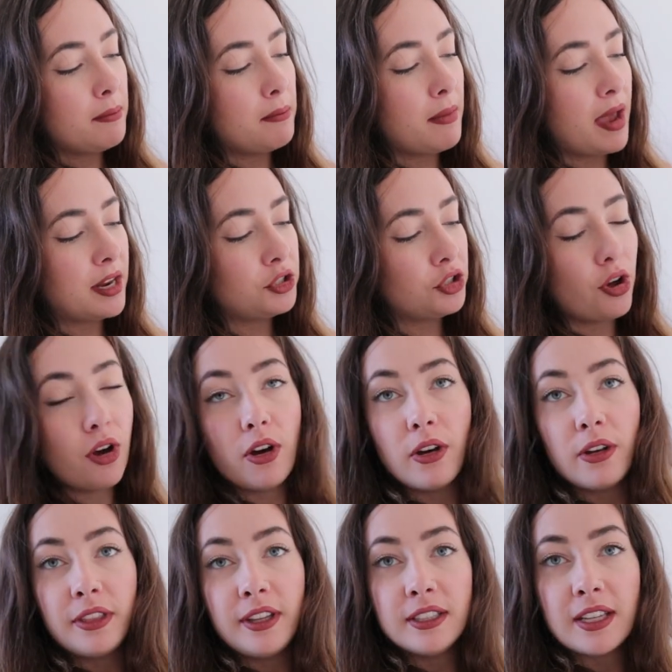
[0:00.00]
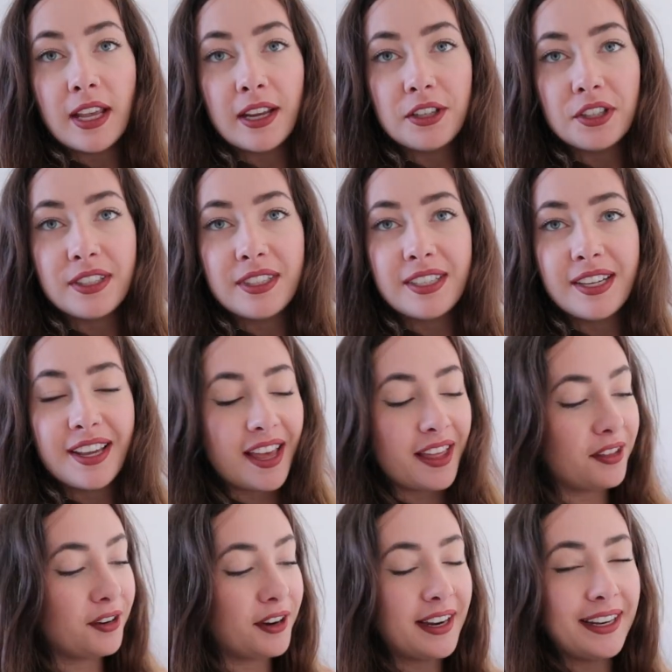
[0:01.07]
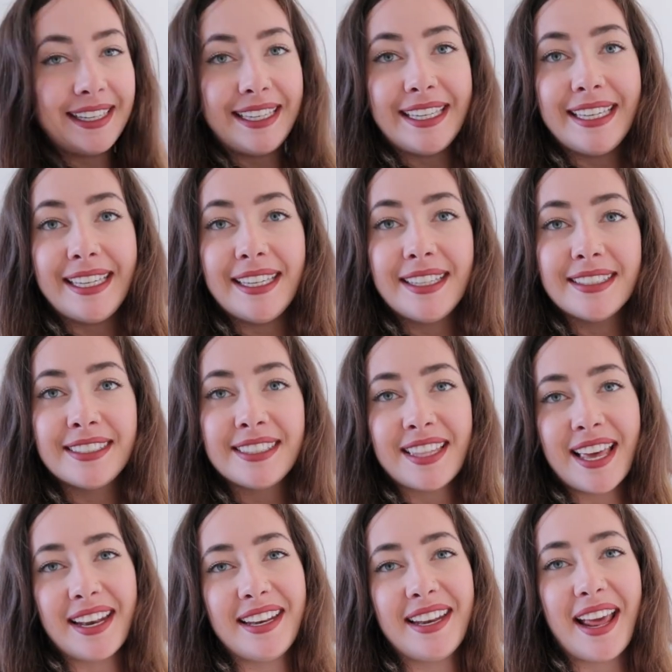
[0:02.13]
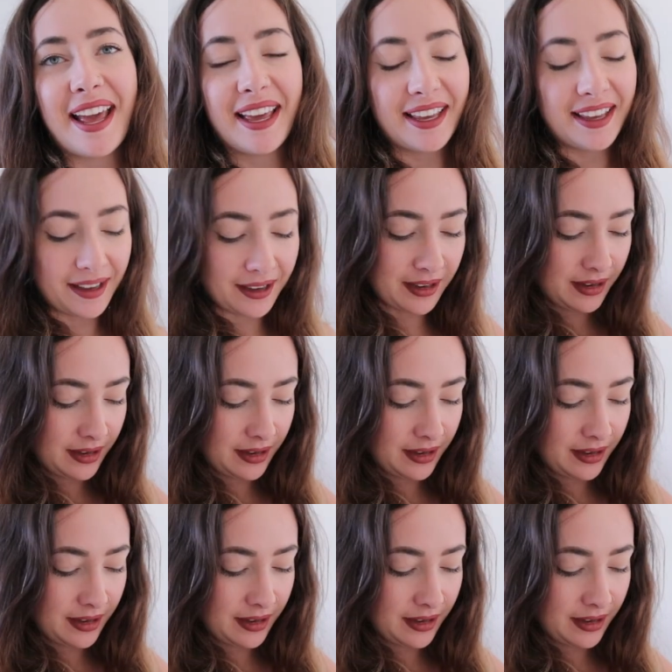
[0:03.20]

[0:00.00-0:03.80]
match all these edges together and ease that neck